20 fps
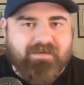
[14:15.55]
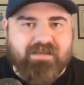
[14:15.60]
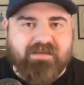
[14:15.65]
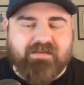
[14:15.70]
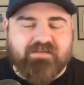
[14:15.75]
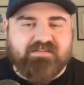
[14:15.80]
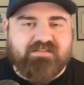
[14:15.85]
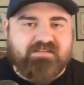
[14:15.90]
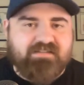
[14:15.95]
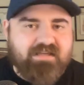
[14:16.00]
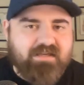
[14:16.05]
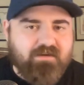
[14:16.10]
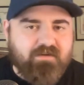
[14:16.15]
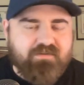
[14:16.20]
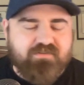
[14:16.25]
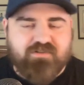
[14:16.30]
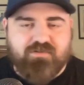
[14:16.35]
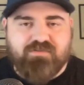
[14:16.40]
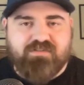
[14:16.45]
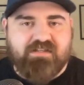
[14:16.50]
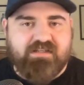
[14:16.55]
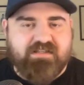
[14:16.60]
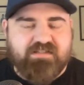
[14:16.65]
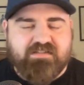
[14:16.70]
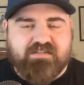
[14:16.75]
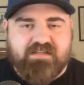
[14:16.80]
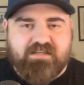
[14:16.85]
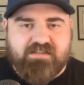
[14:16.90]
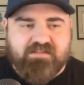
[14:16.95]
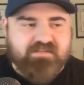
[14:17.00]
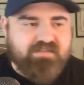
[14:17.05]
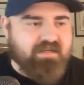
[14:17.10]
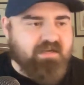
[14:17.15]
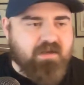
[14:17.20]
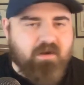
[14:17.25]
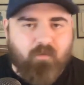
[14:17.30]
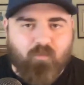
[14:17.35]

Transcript: getting steals, using his his